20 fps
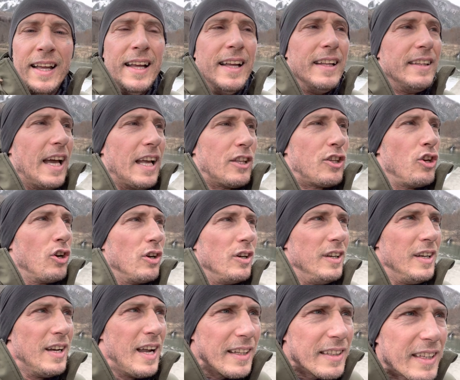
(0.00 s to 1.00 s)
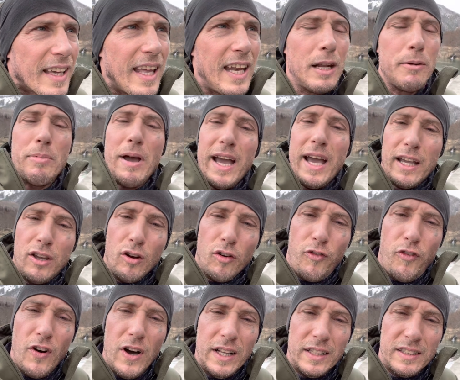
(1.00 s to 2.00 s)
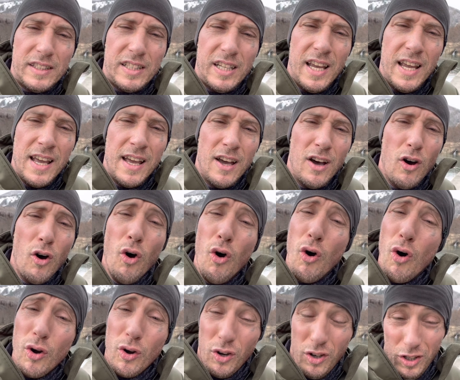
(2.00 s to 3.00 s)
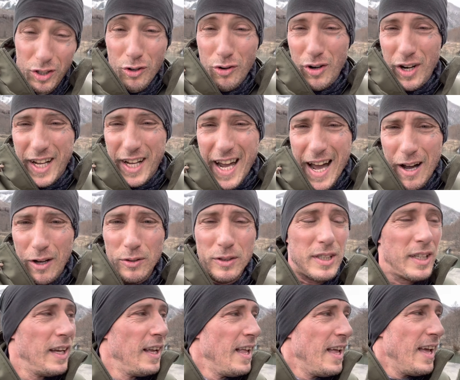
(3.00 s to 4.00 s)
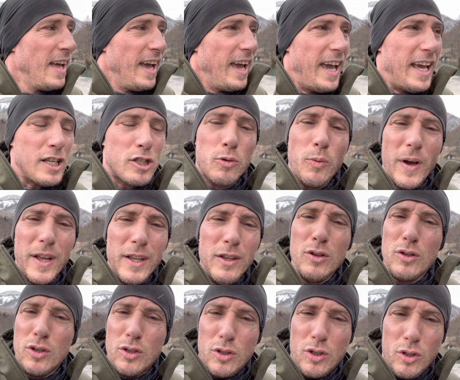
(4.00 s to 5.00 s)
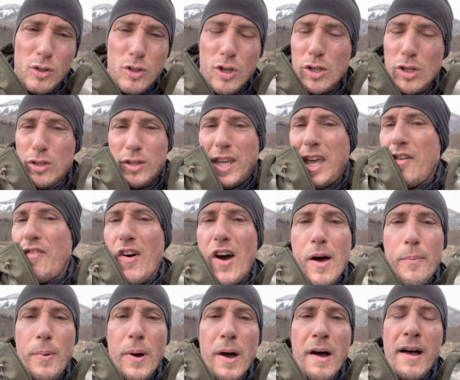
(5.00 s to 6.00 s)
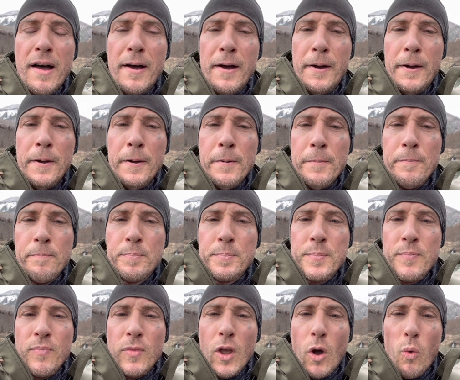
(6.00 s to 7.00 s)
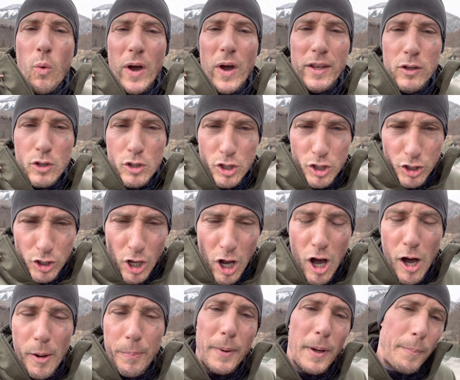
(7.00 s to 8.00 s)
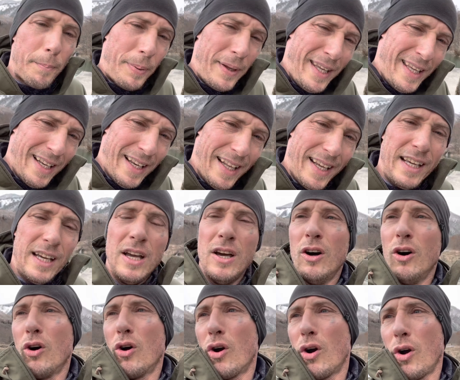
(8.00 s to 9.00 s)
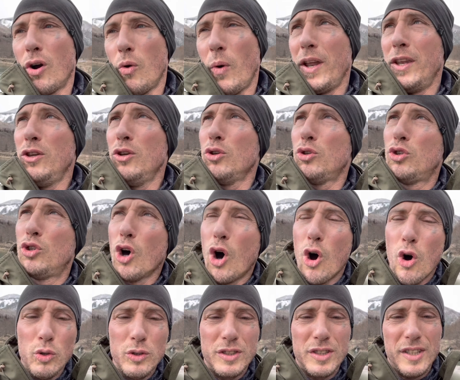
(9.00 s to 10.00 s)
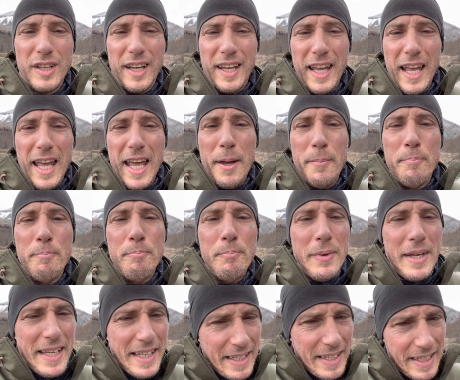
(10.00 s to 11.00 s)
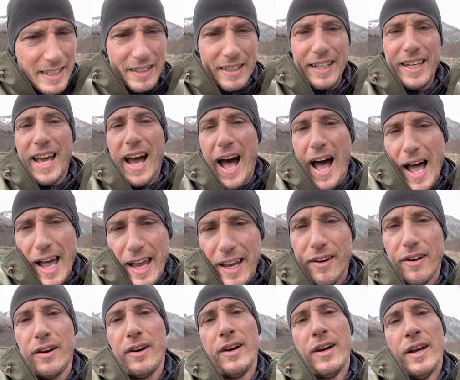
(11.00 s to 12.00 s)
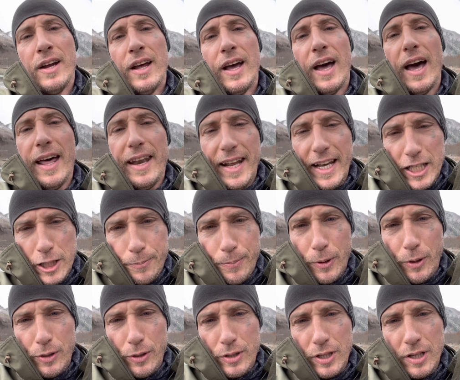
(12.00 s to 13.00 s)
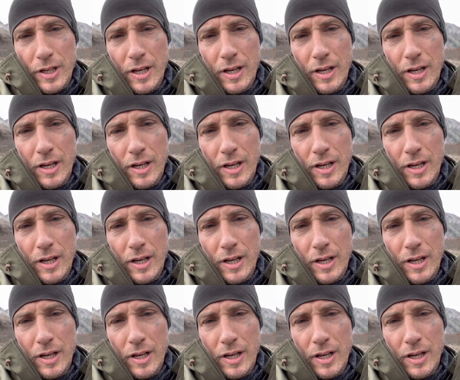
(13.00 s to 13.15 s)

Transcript: that you're not getting back your funds or your account is when you just give up, when you stop appealing, or when you don't immediately hire an expert